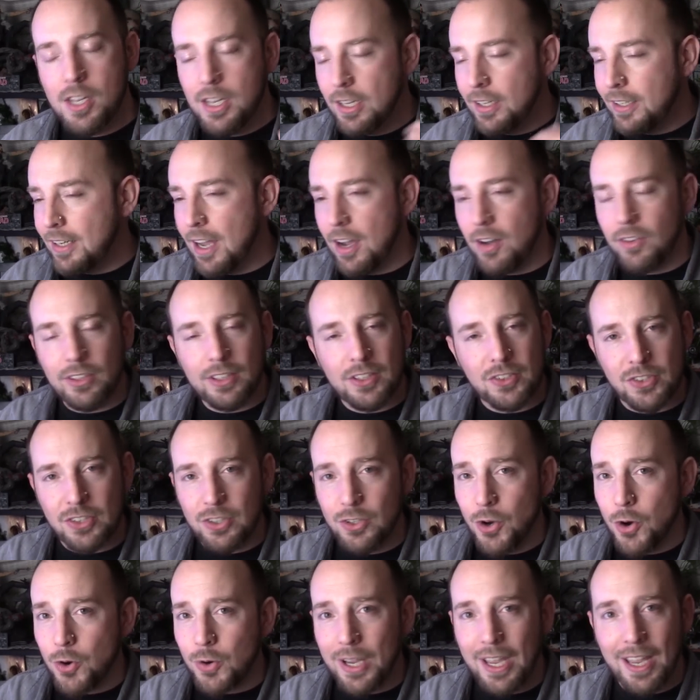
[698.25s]
Now, listen,
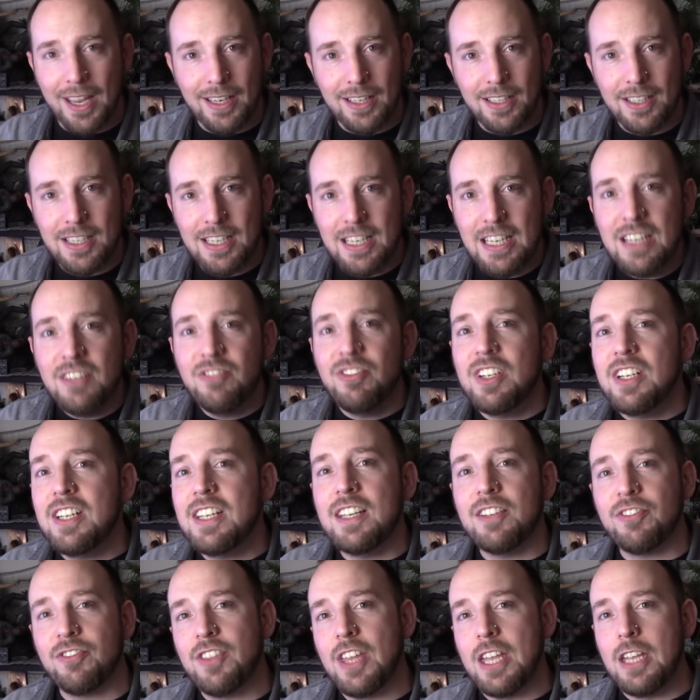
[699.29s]
okay, even
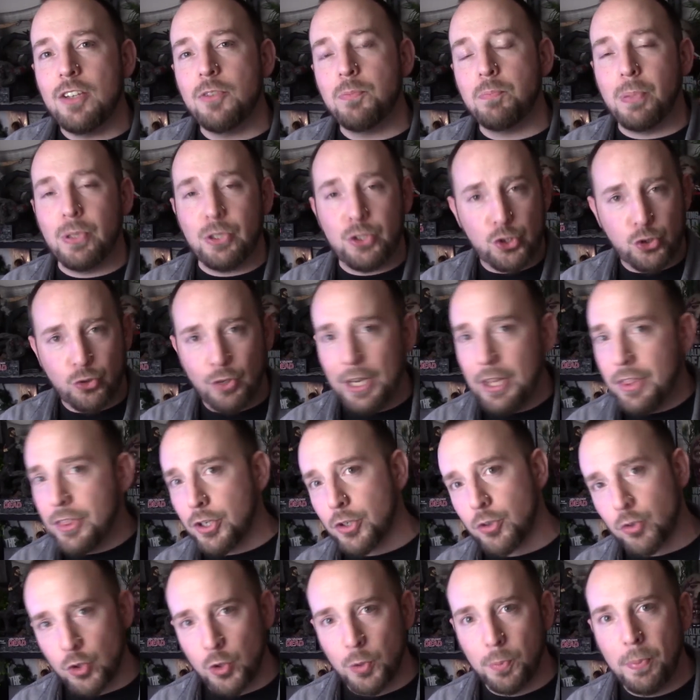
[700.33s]
if they betray the
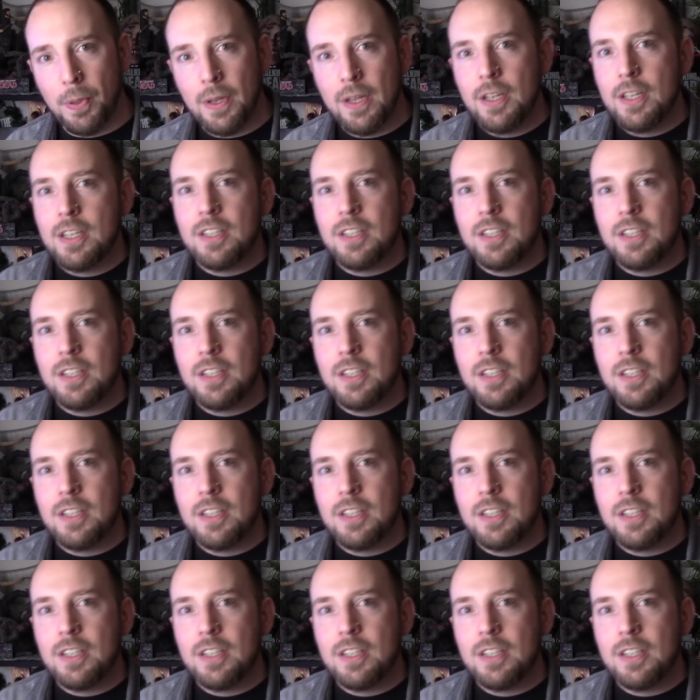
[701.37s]
group,